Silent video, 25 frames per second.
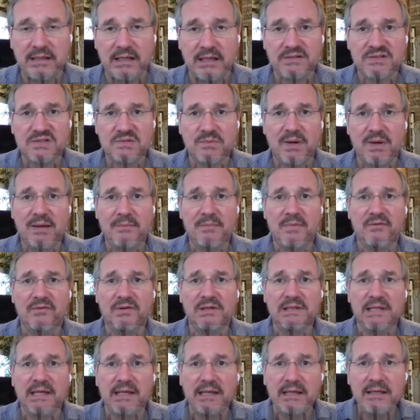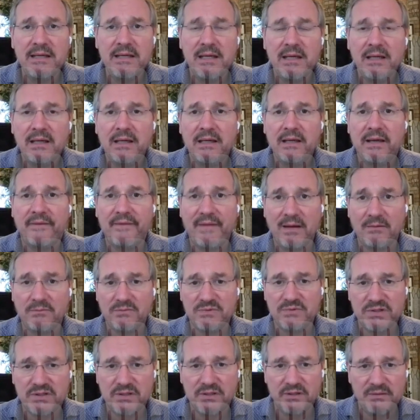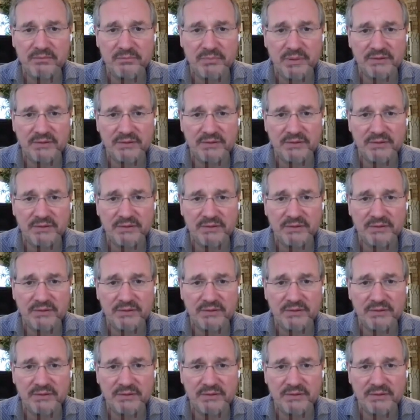I swam every day, and that was good.